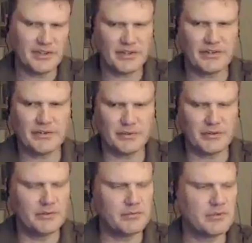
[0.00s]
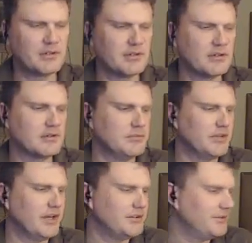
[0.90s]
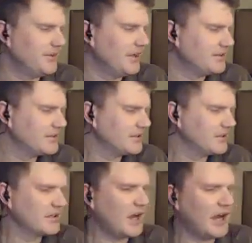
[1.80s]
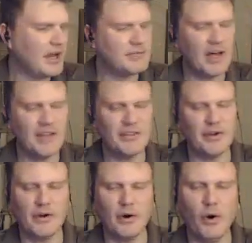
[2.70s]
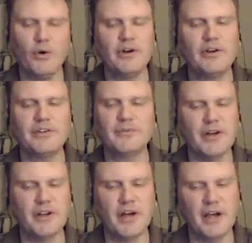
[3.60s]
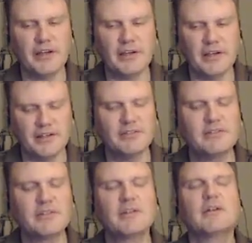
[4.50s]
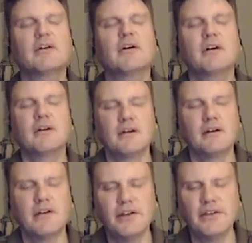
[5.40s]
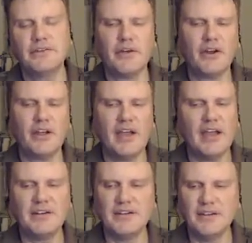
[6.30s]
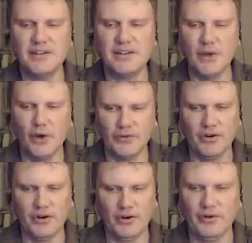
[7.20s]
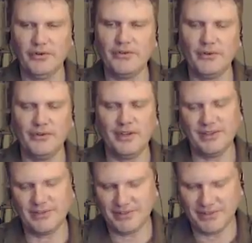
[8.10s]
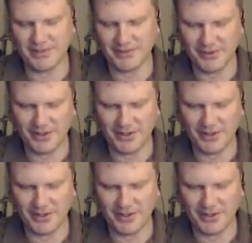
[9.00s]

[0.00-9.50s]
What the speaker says: extreme, but I do that. I am not there always, but I can. It is very ADD over here, so yes, we can